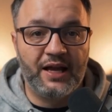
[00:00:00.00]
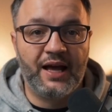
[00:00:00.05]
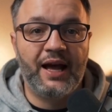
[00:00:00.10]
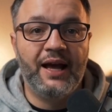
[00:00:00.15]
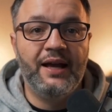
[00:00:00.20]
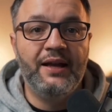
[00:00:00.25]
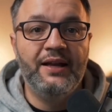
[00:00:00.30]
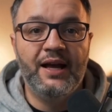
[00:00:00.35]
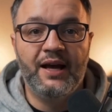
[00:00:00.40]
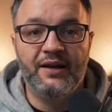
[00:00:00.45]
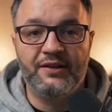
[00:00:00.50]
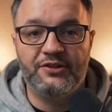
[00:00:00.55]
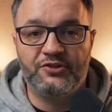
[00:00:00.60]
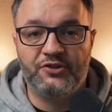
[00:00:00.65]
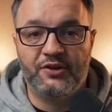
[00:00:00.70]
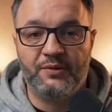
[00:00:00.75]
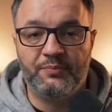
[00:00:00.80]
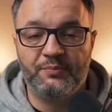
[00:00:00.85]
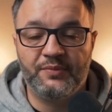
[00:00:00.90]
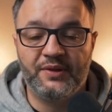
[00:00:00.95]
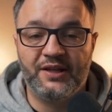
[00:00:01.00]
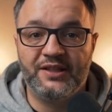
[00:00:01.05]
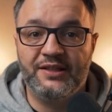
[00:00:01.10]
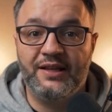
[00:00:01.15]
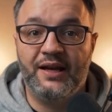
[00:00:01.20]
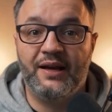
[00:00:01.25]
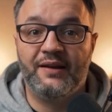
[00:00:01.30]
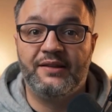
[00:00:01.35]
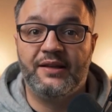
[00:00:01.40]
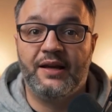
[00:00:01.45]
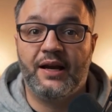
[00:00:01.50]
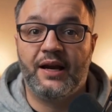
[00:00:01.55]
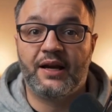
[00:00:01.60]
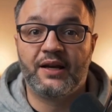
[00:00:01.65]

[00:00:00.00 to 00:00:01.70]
and channel strip presets